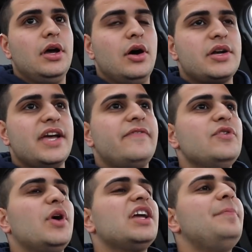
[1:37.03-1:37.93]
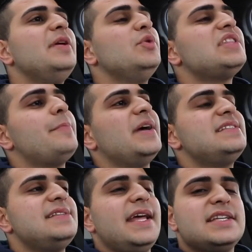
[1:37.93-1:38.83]
Okay, if you want to compete with the
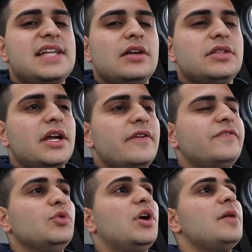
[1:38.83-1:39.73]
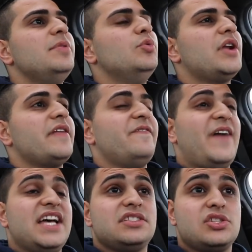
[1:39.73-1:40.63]
best sedans out there, if you want to be one of the
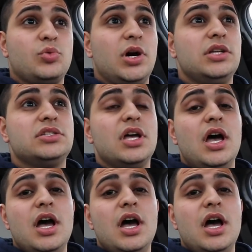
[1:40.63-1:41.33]
fastest ones,